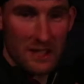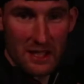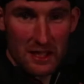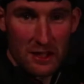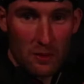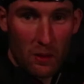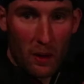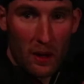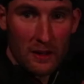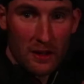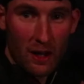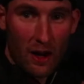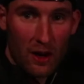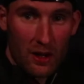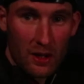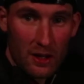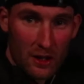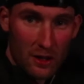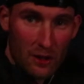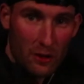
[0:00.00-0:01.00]
it is quite
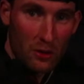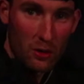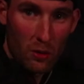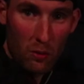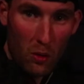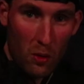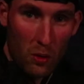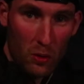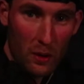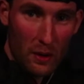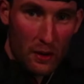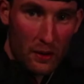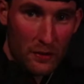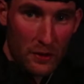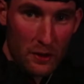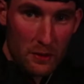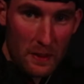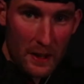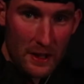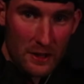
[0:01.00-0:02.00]
dark, and on the wall are a
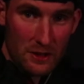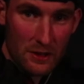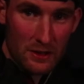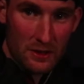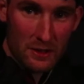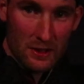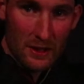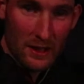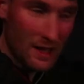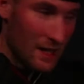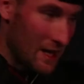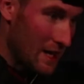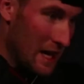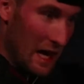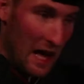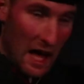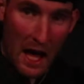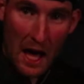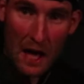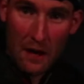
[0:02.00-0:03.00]
few pictures,
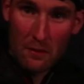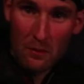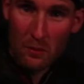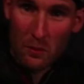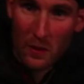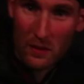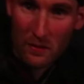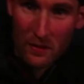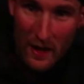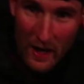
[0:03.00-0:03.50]
and with the